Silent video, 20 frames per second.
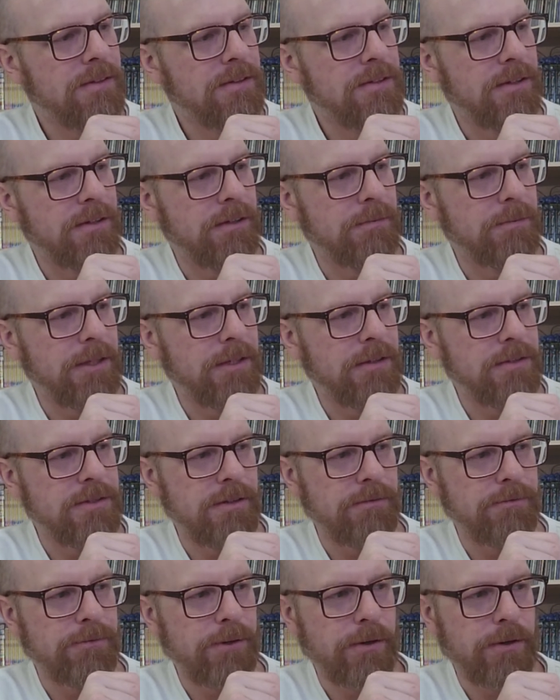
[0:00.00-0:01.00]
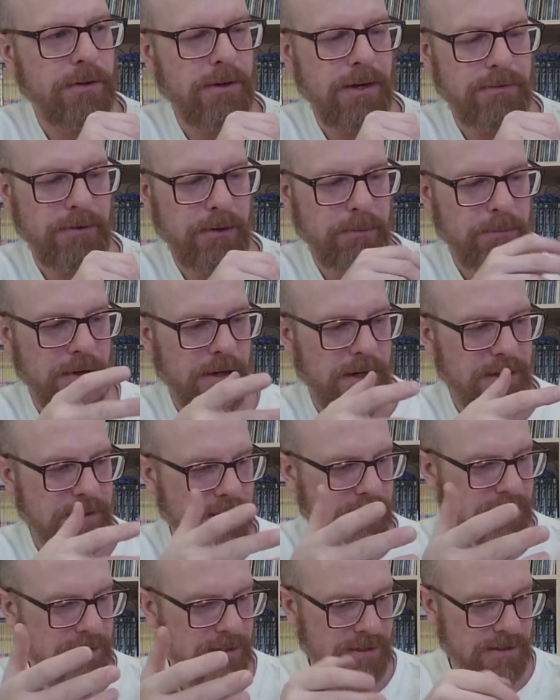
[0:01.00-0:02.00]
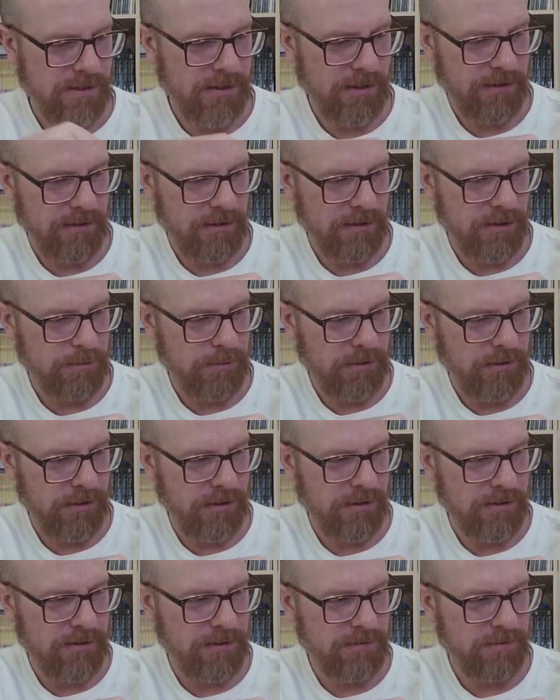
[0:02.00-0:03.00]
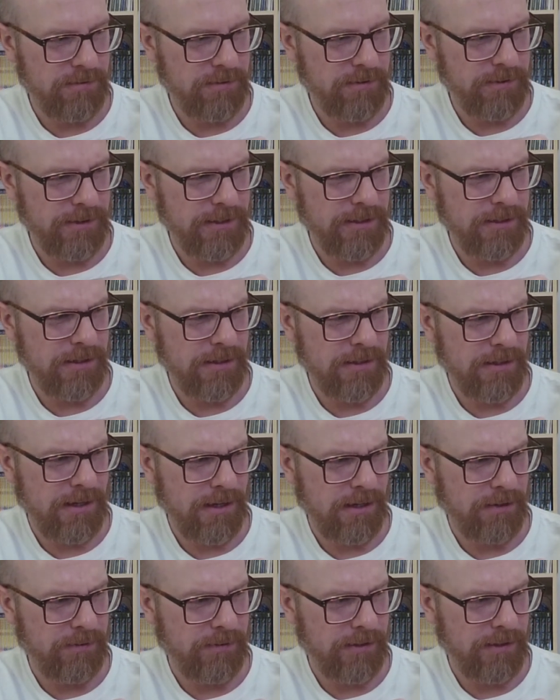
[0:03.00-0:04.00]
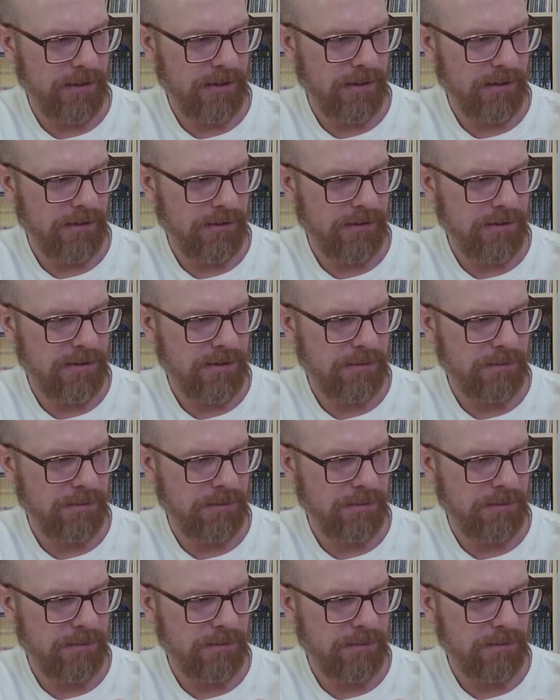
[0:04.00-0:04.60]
So you'd be using photographic processes to get these plates, which is kind of ridiculous.